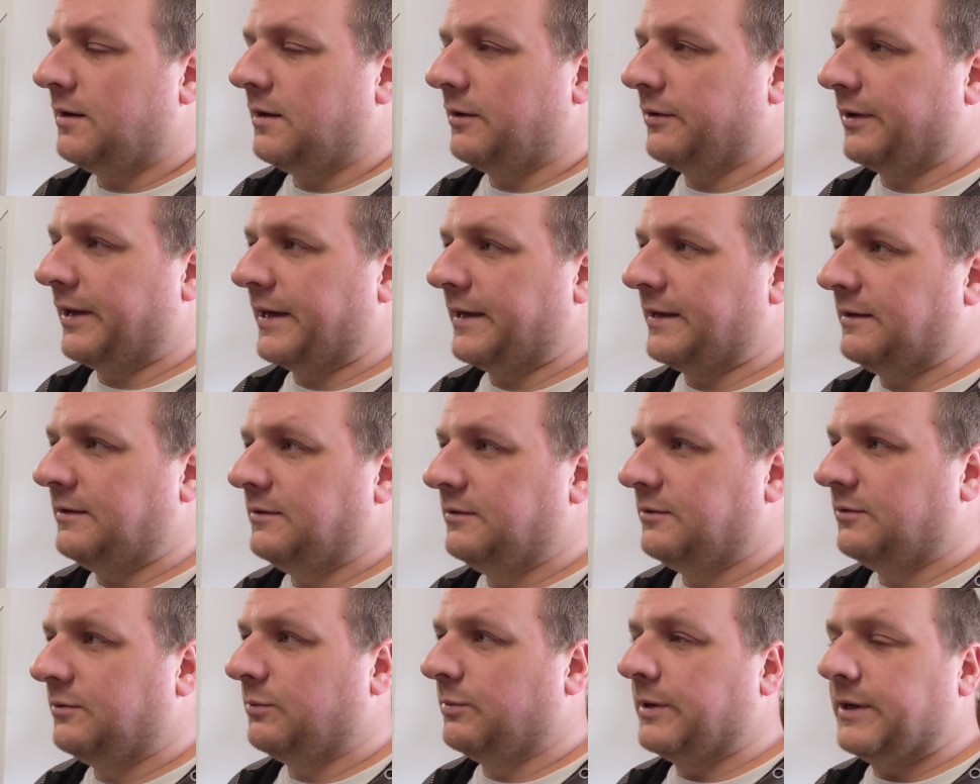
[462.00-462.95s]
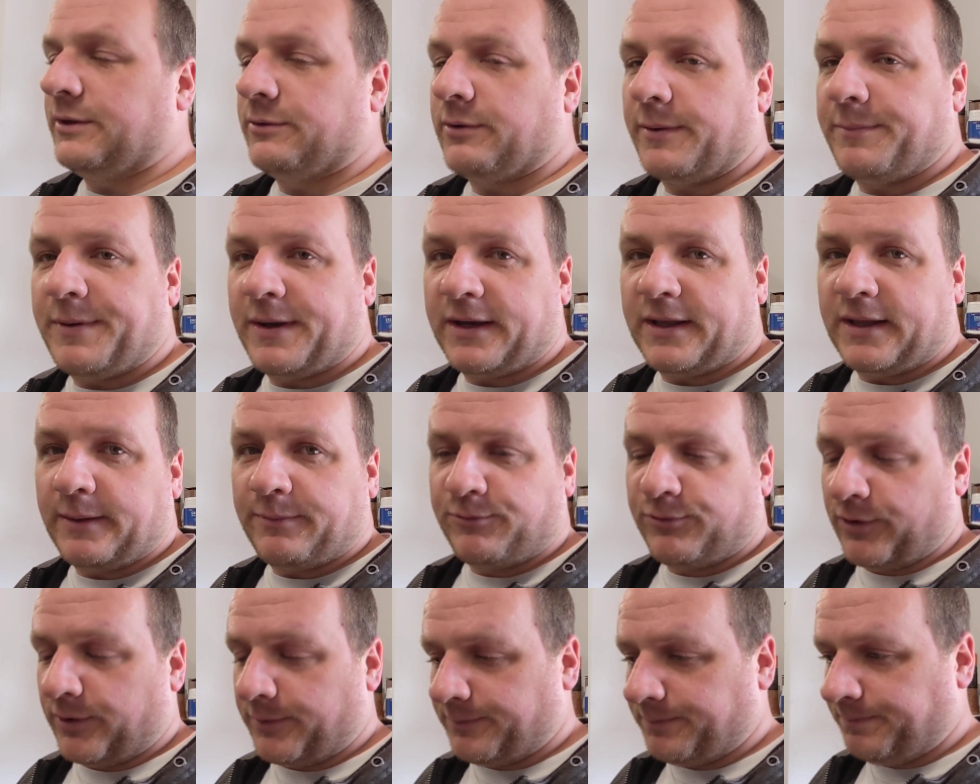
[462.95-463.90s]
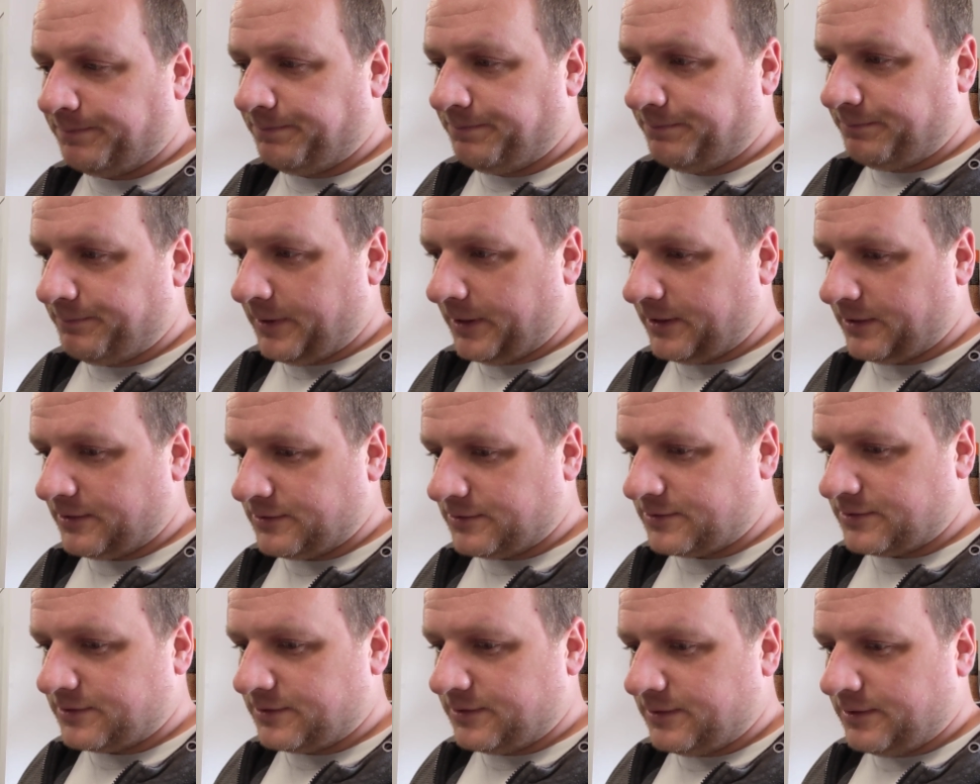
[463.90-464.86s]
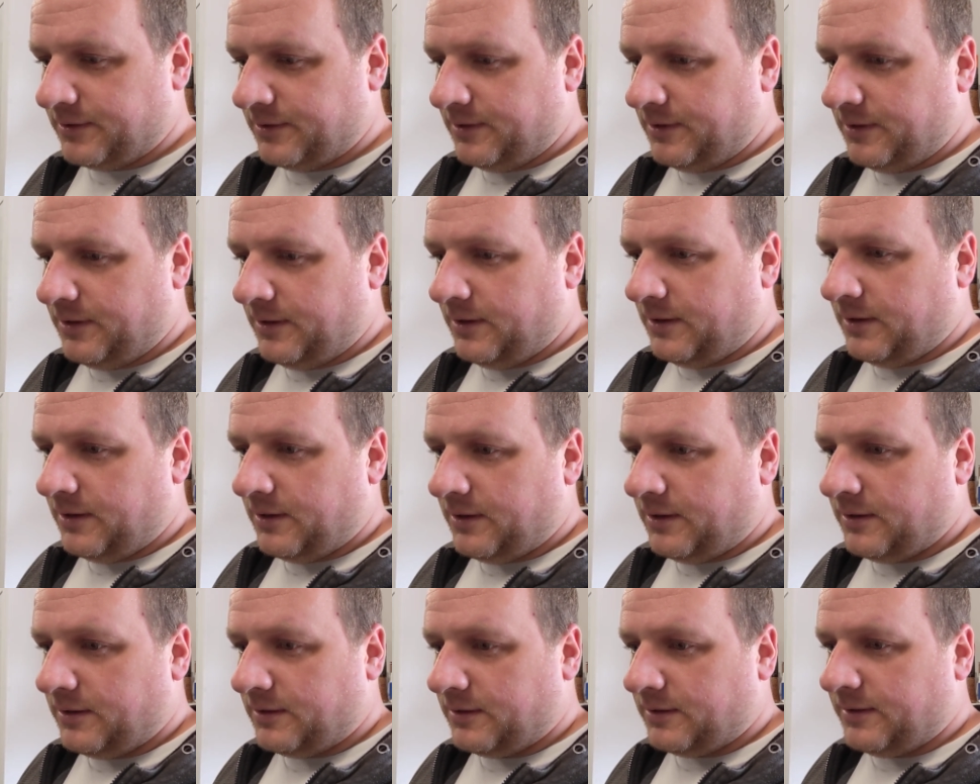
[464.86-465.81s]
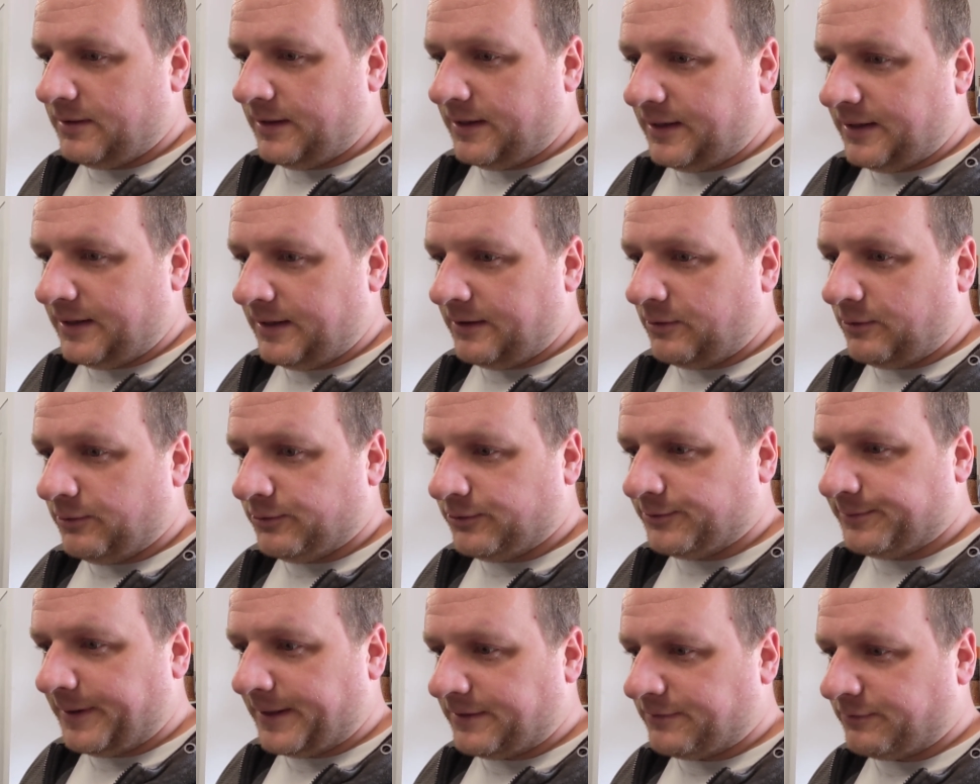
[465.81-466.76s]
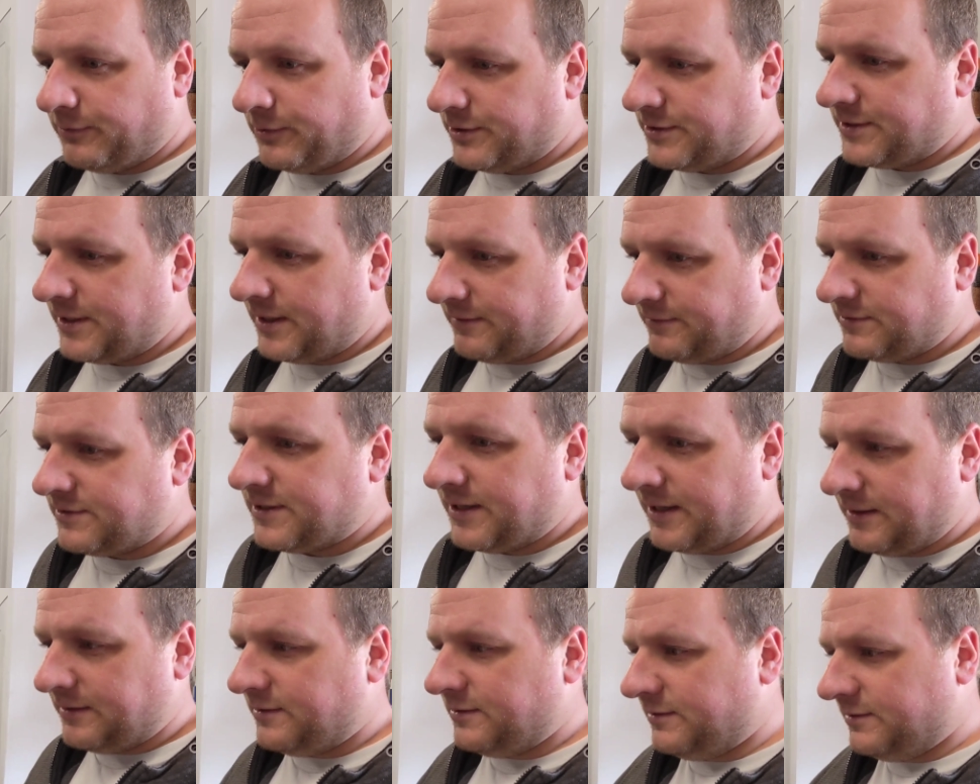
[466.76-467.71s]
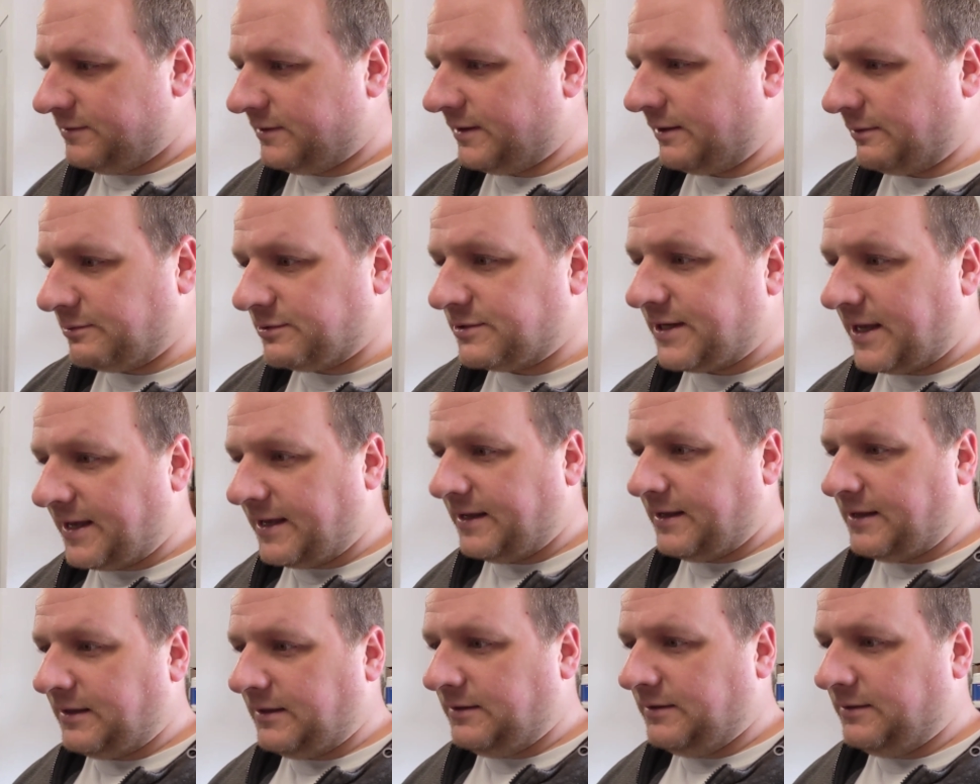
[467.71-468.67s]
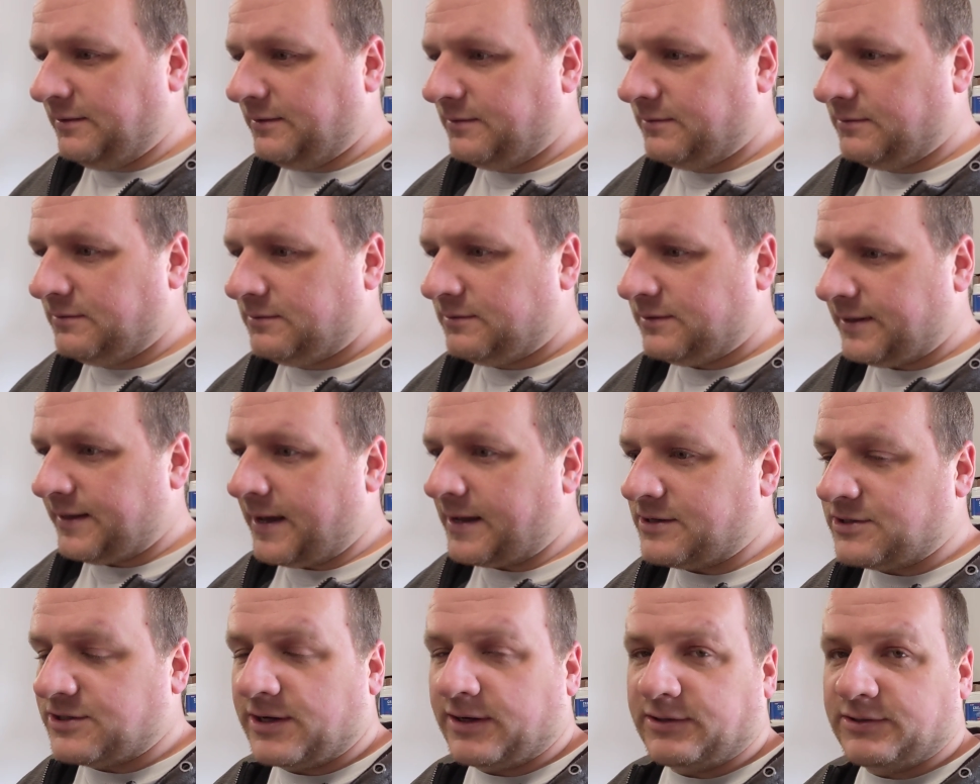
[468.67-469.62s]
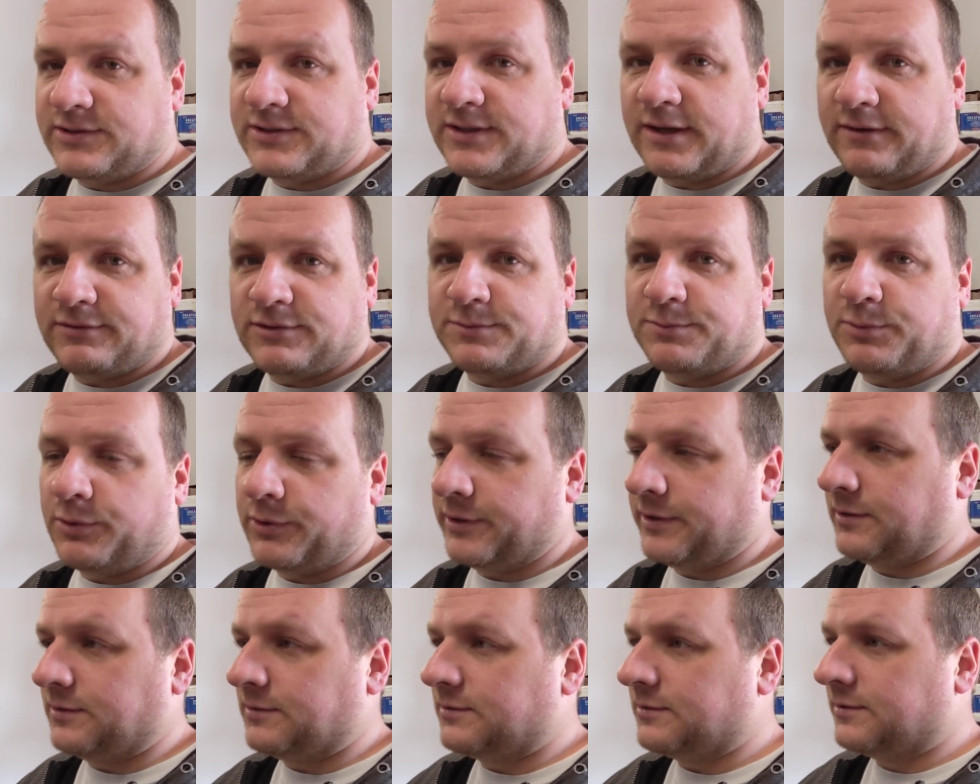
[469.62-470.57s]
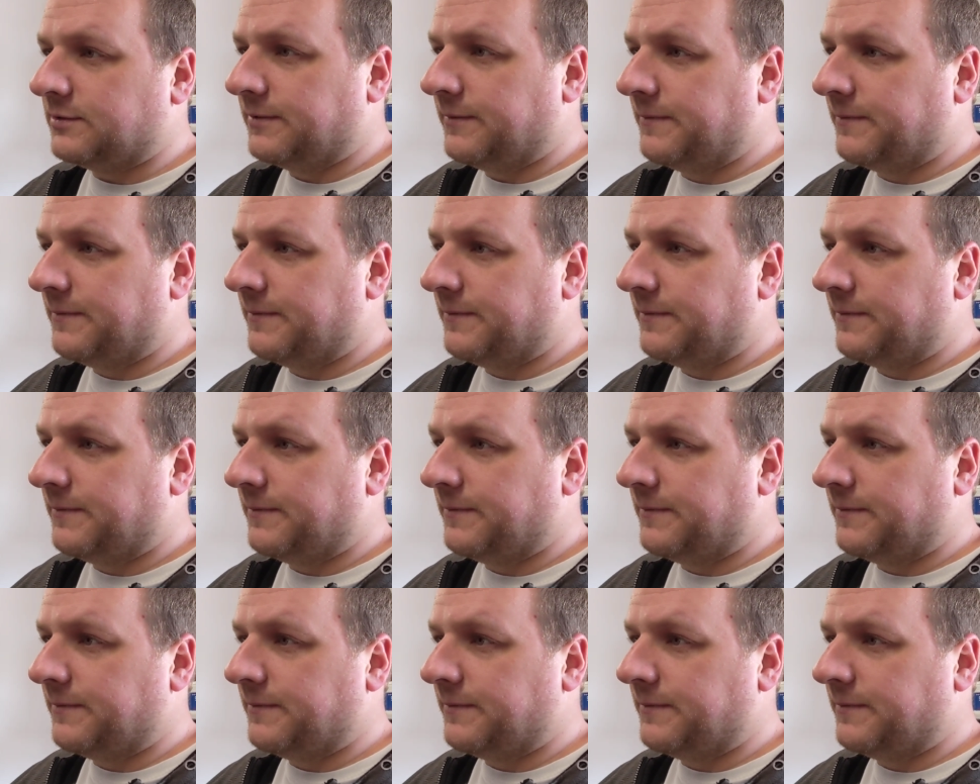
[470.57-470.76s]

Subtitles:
okay, where do I pick it up from? Because the automated voice service said there was a DHL service point